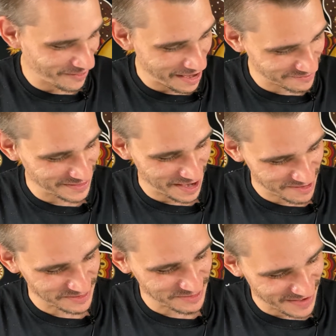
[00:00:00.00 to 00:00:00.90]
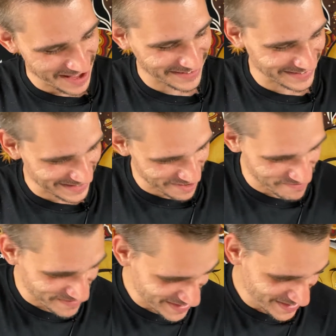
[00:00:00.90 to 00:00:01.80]
five times fast. Yep.
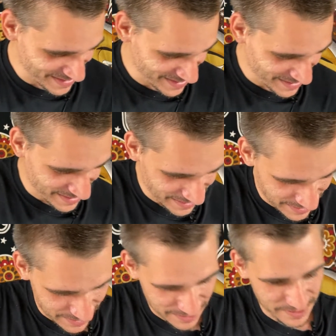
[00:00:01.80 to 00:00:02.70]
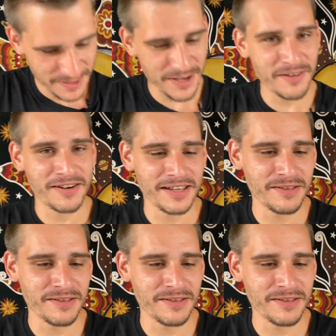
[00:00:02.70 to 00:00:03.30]
All right,